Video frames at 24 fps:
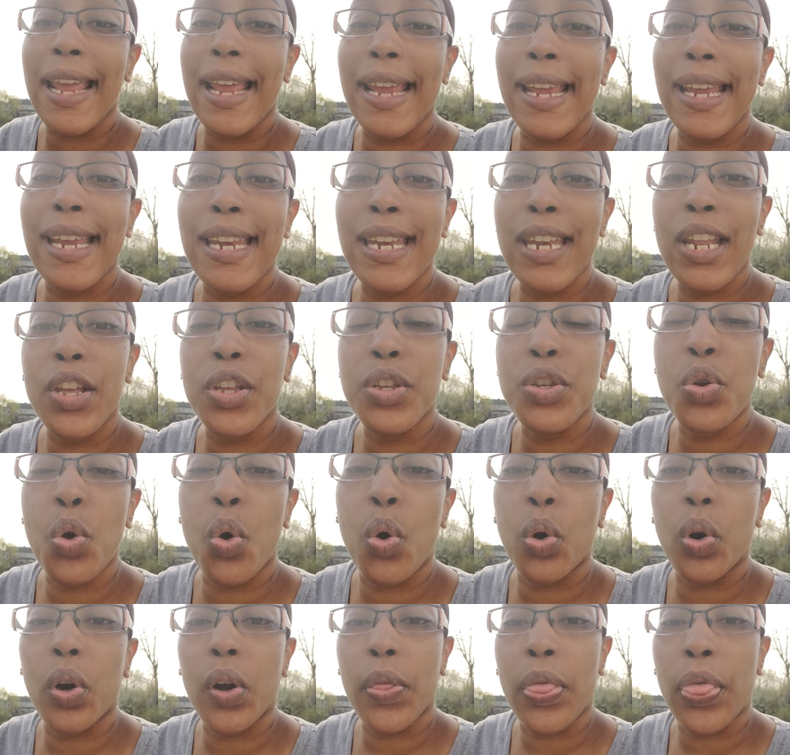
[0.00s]
in
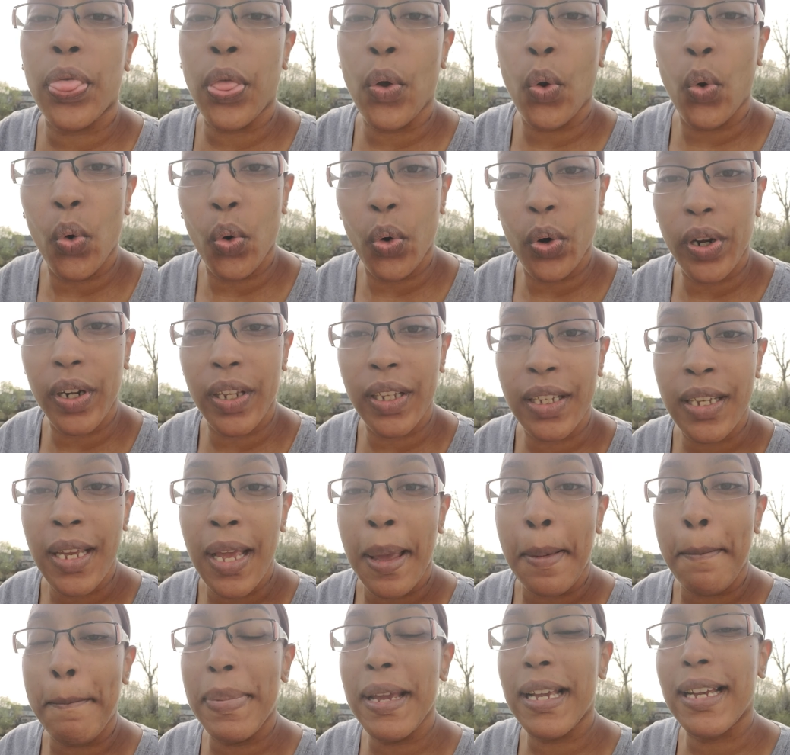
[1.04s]
your authority
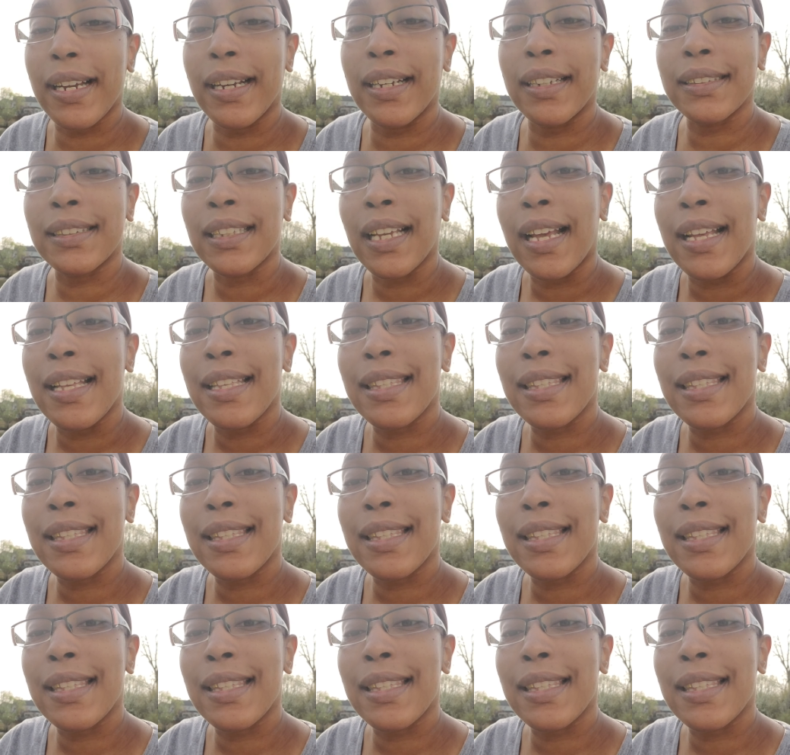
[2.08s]
because